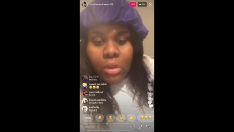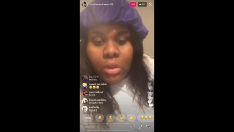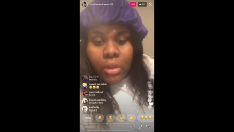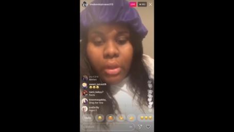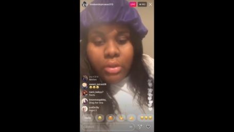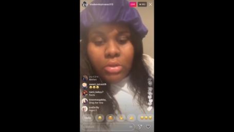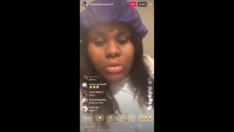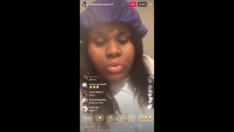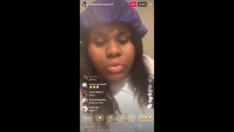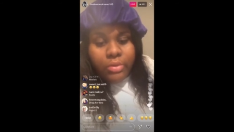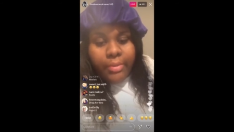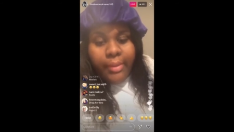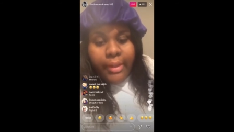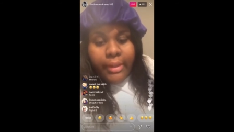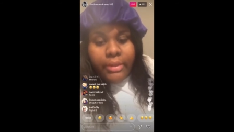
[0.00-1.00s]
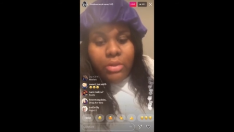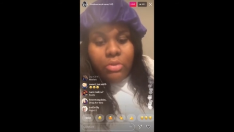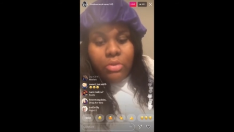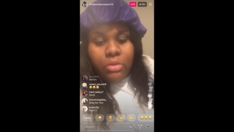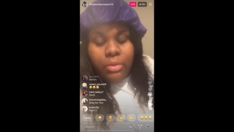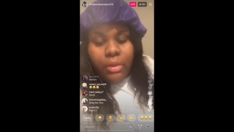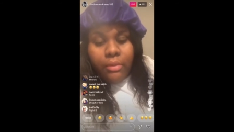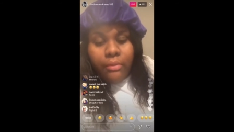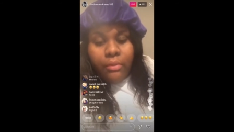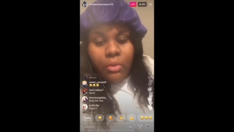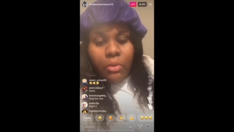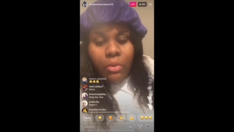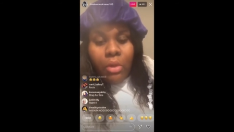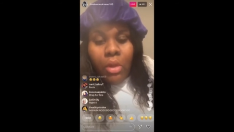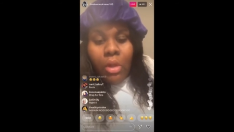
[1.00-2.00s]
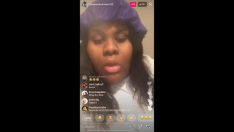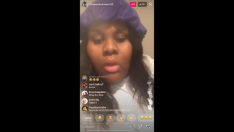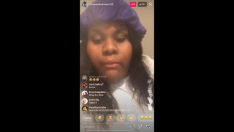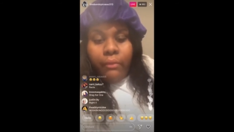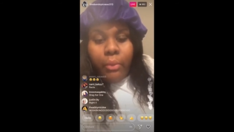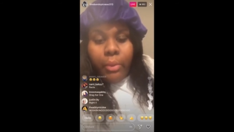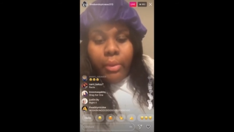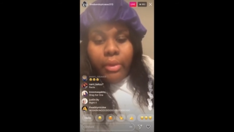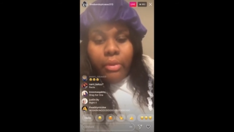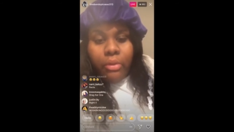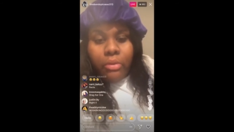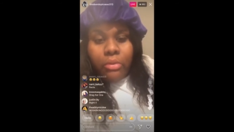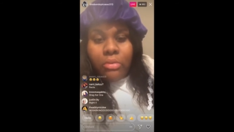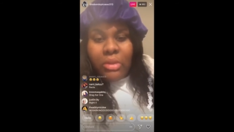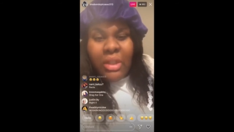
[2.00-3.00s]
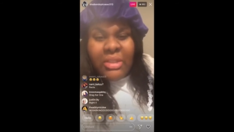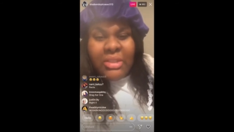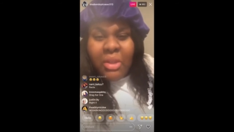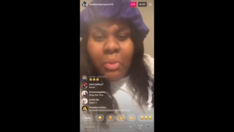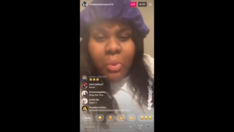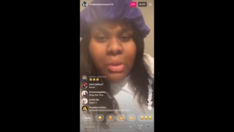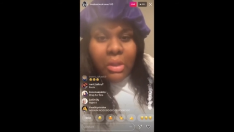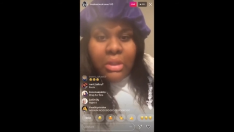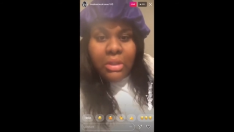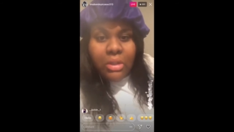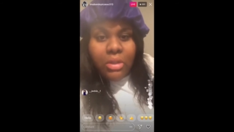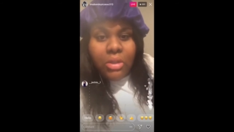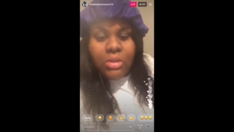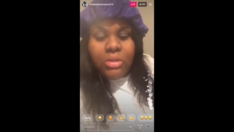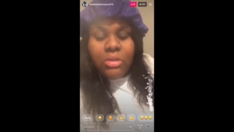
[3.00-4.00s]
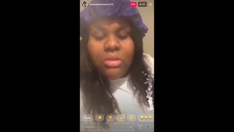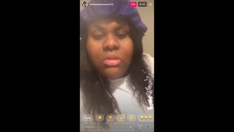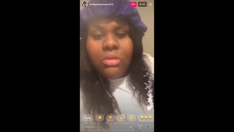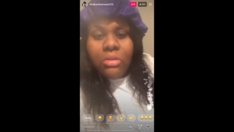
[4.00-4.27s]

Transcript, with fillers: That was mad disrespectful. For real. Cause it was.